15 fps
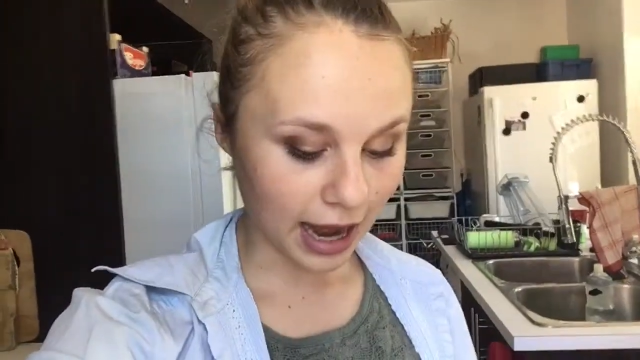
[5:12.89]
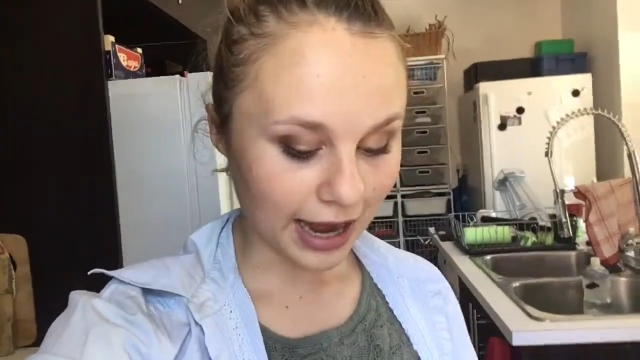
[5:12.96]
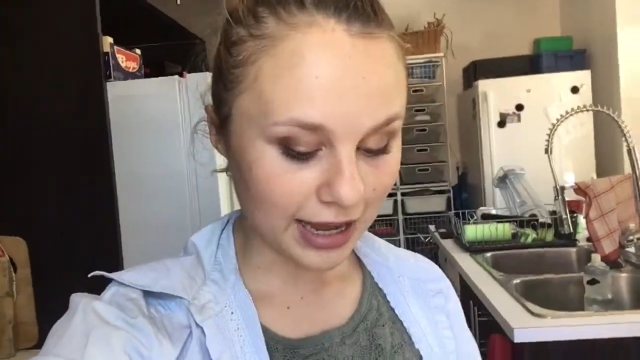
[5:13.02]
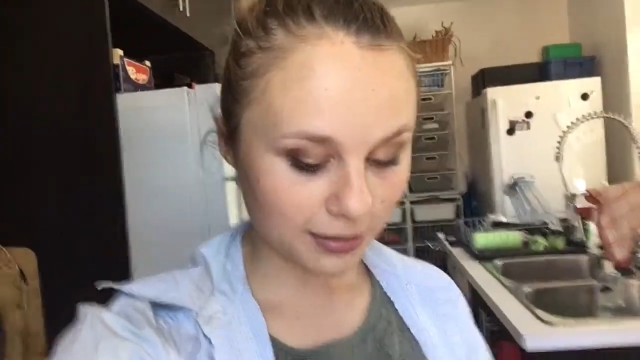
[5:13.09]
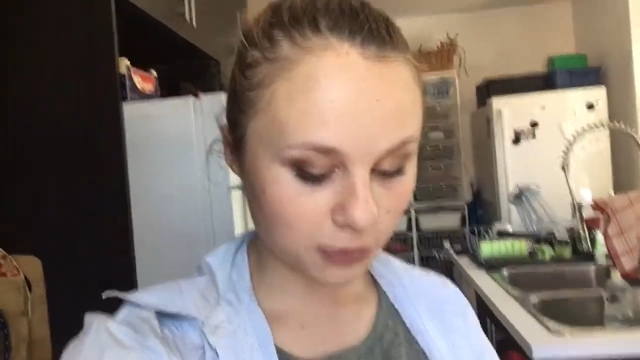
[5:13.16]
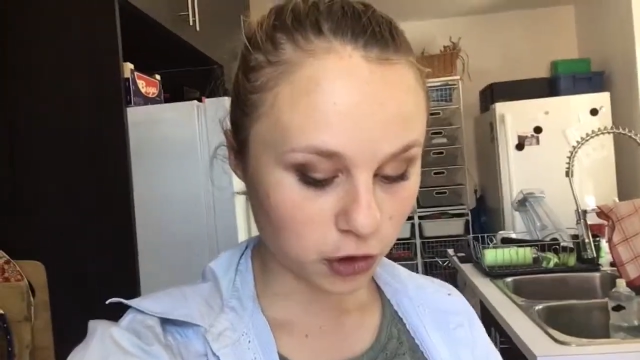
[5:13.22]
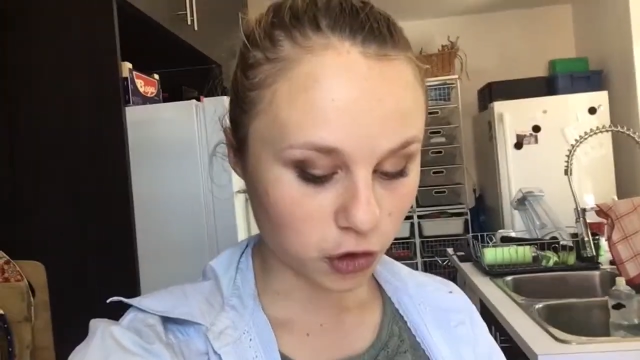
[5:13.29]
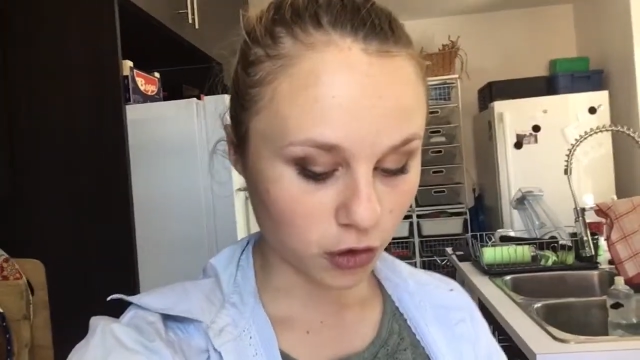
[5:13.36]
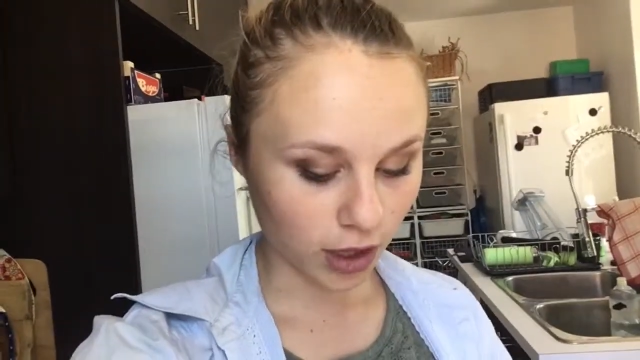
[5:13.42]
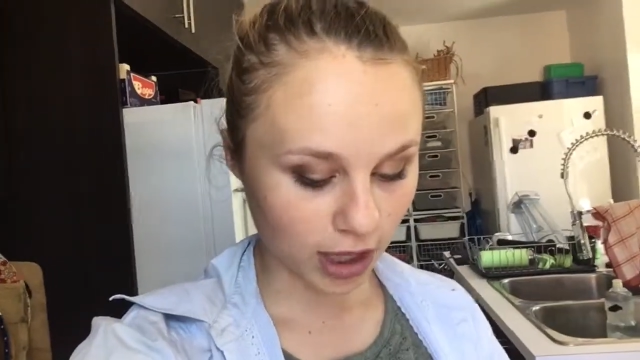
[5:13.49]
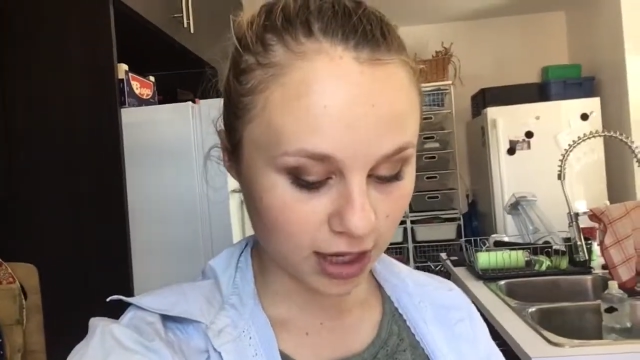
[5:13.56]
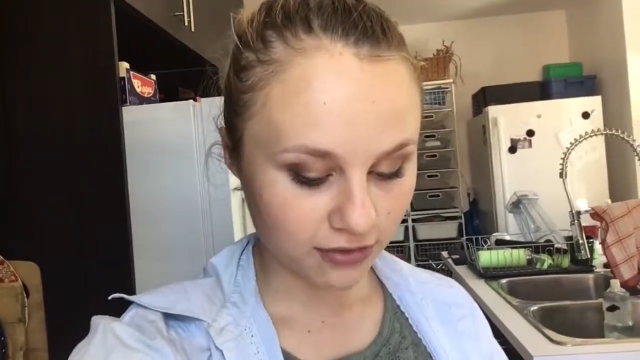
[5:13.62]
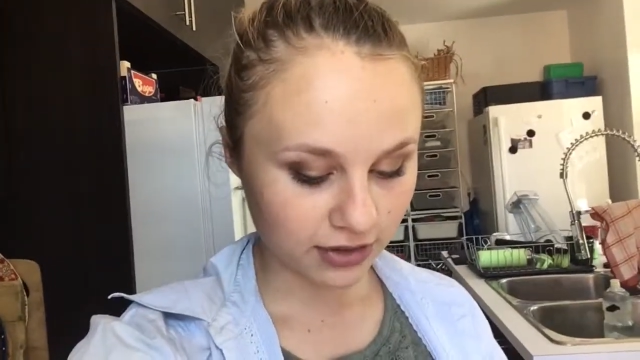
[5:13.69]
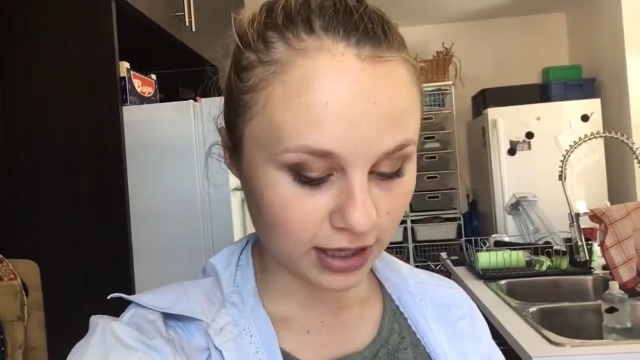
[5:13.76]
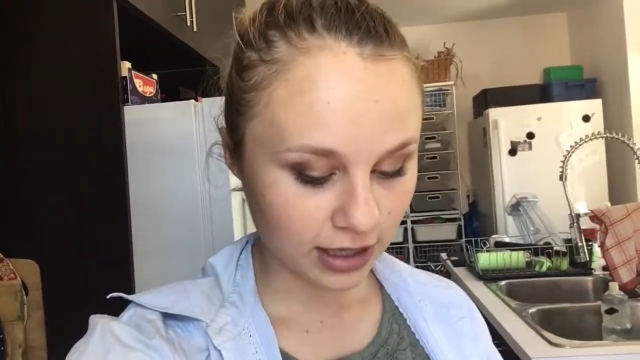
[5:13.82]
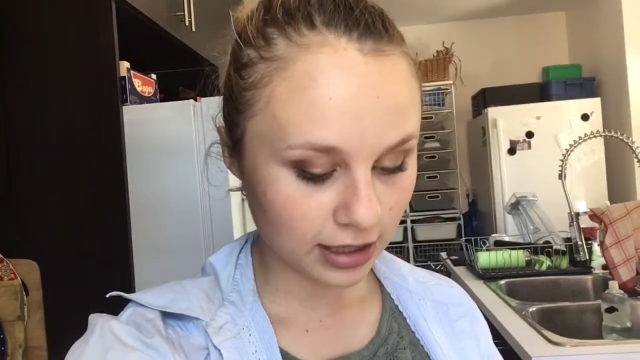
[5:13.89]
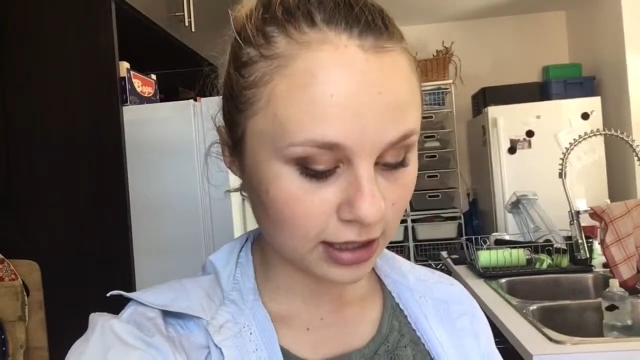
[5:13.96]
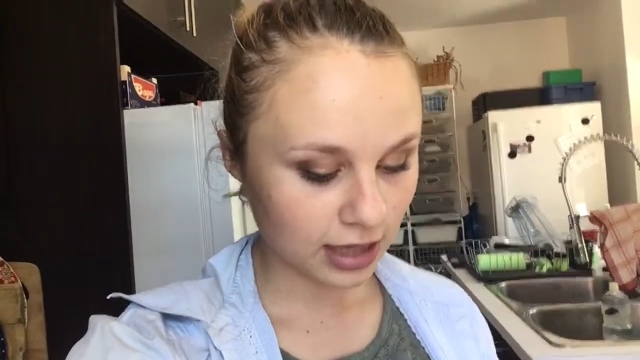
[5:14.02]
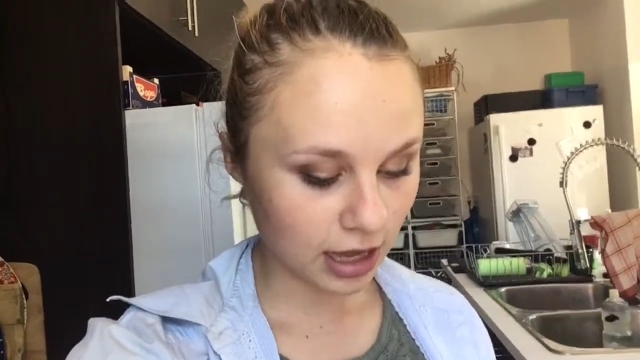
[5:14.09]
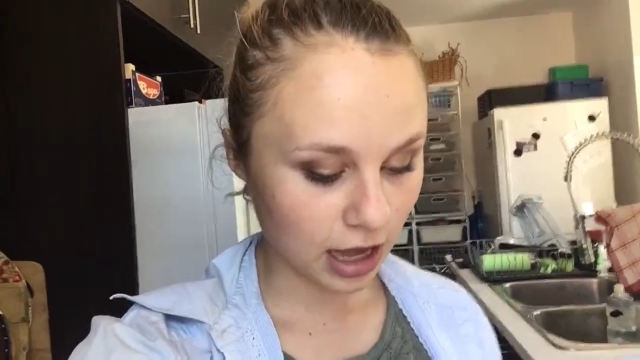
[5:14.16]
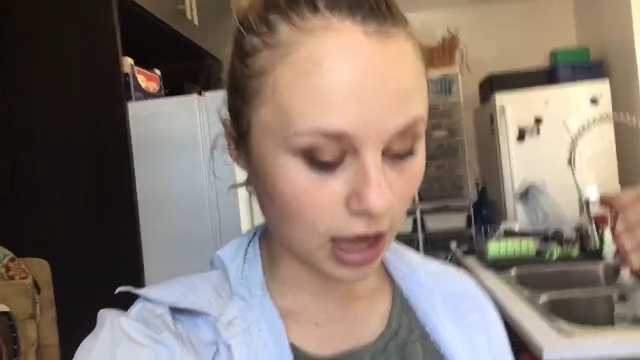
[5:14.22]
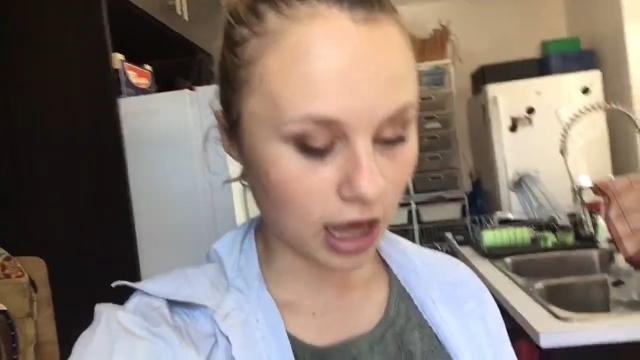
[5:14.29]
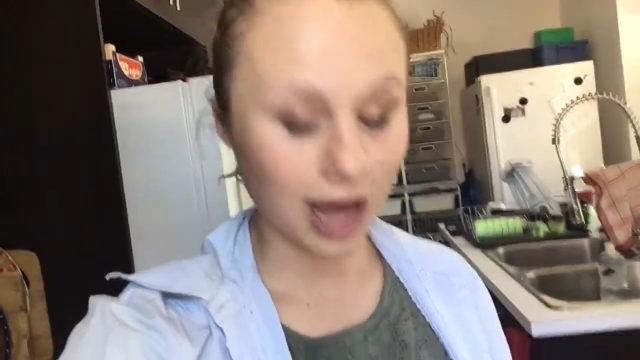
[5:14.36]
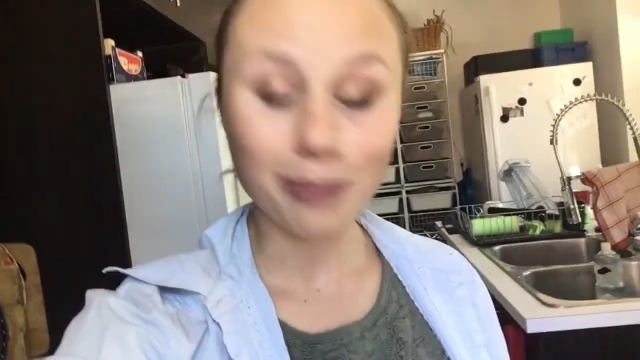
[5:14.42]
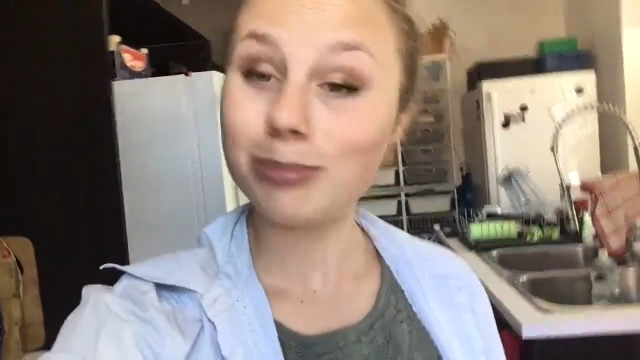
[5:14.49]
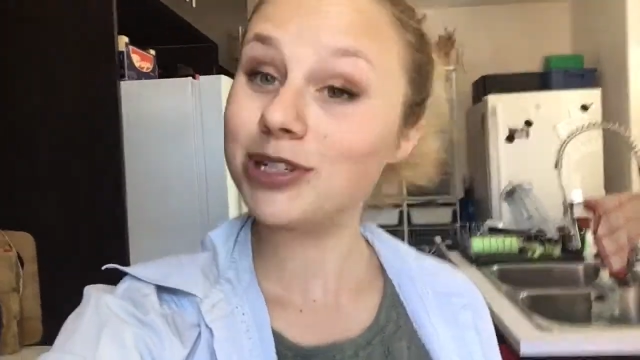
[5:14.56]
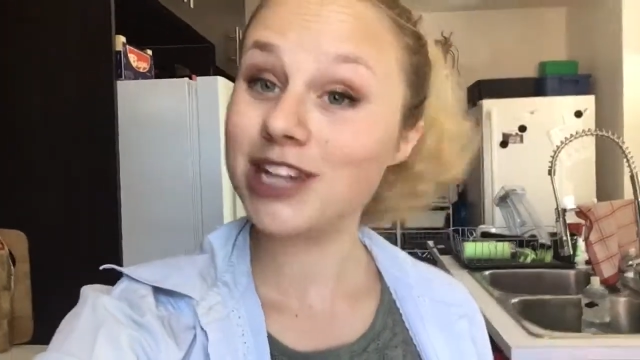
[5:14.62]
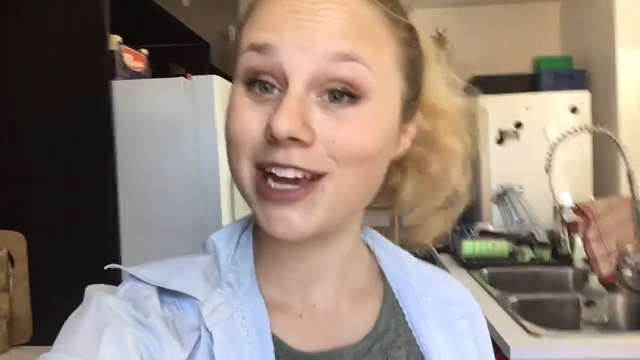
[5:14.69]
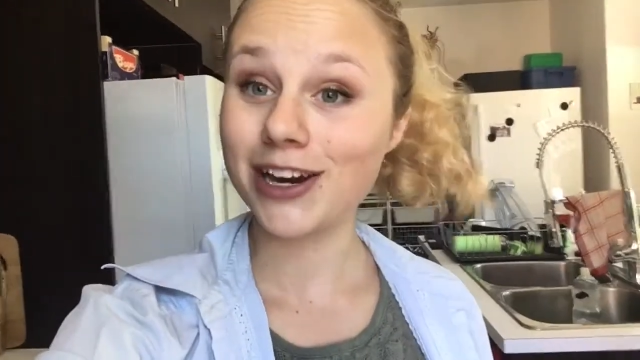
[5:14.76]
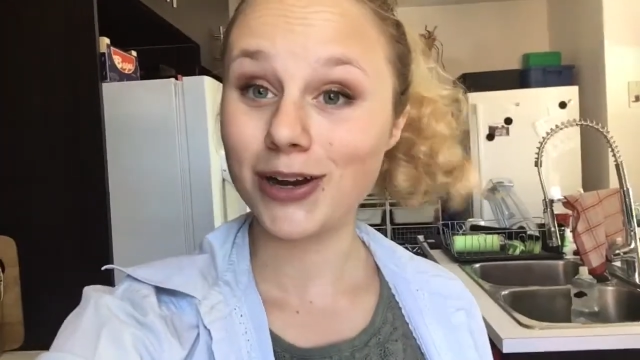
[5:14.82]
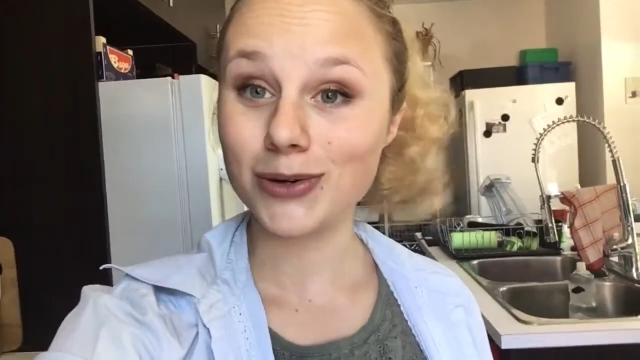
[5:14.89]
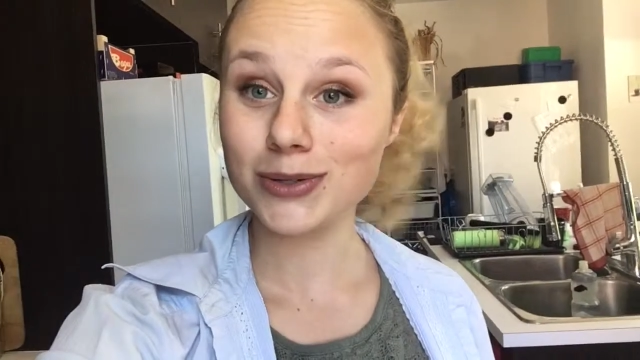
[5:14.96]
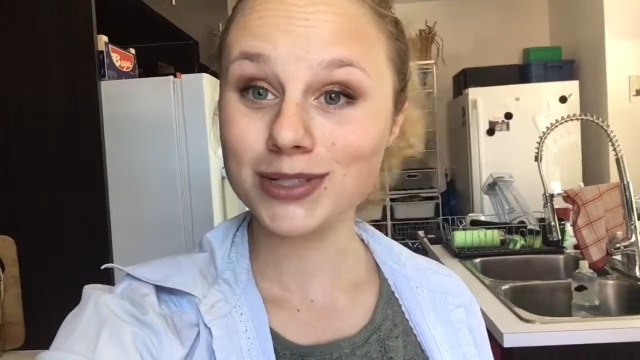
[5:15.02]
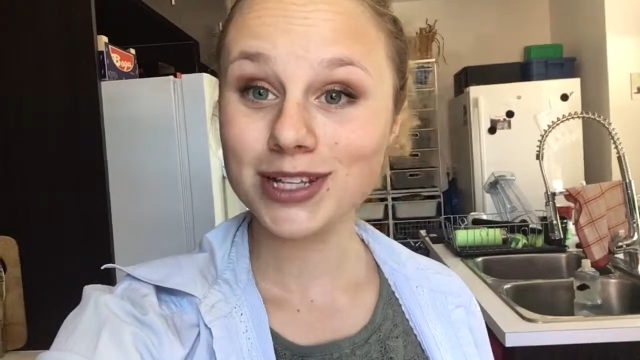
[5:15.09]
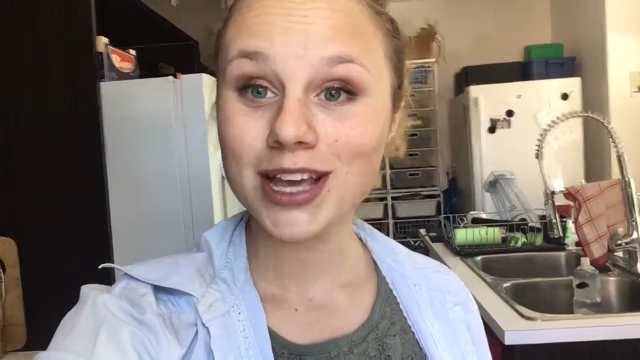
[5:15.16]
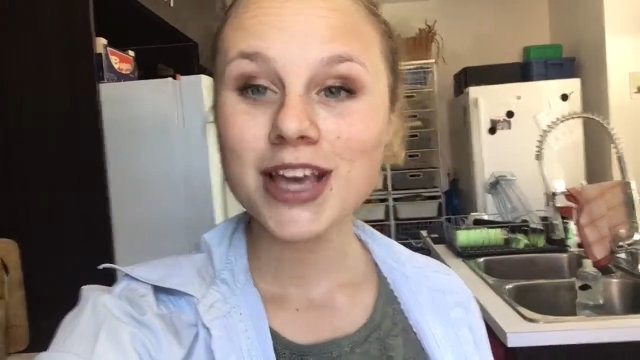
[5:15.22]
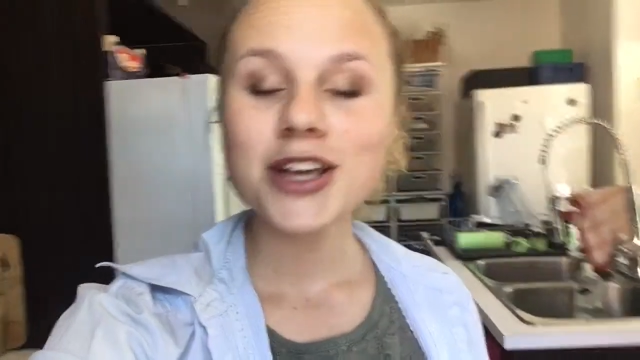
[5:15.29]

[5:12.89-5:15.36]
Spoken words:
I am craving potatoes.